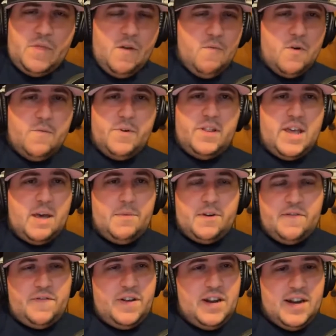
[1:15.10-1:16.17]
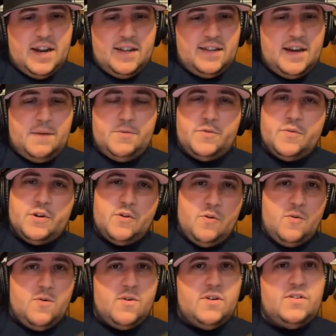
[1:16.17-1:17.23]
Weren't really able to fit in any time to
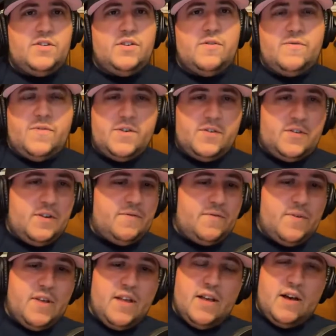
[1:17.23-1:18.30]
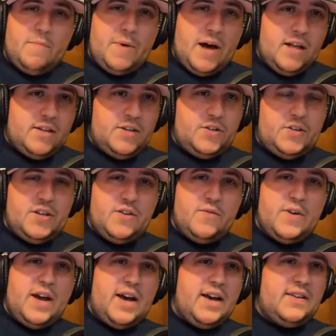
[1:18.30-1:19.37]
record. So, first off, apologies to
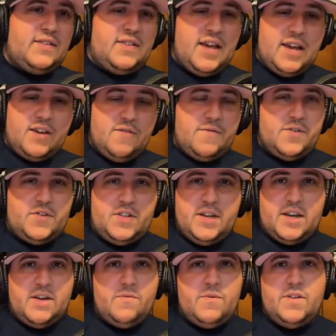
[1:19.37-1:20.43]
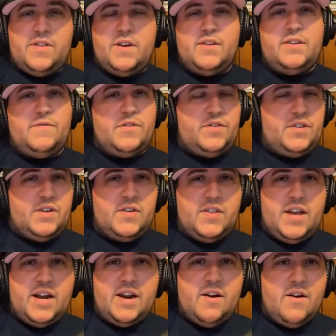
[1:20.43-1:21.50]
you guys. Thank you for sticking with us if you're still
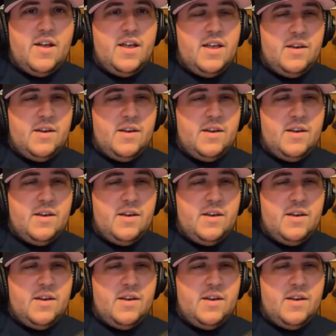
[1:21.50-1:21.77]
there.